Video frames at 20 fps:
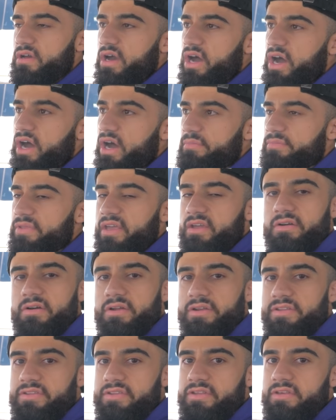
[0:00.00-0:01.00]
um, that
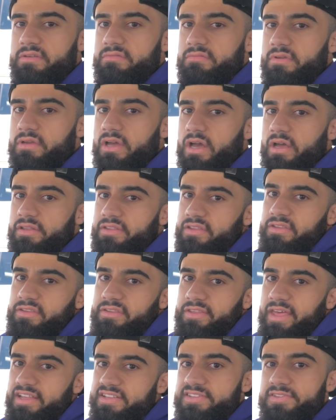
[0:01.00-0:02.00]
kind of thing. Uh, at the end
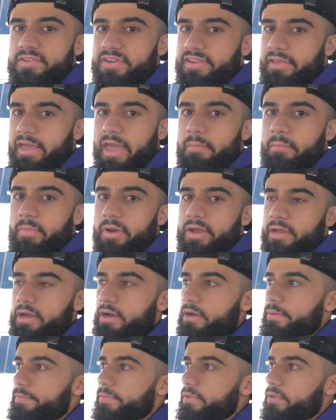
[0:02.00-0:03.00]
of the day, it's not a game breaker.